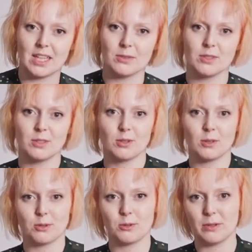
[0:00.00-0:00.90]
I'm gonna
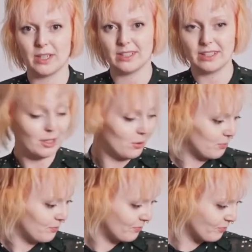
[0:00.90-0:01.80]
go to bed
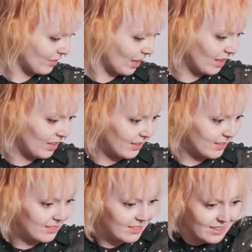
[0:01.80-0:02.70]
now
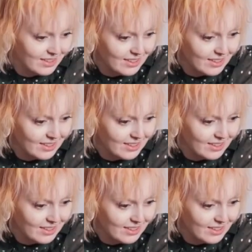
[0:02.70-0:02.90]
and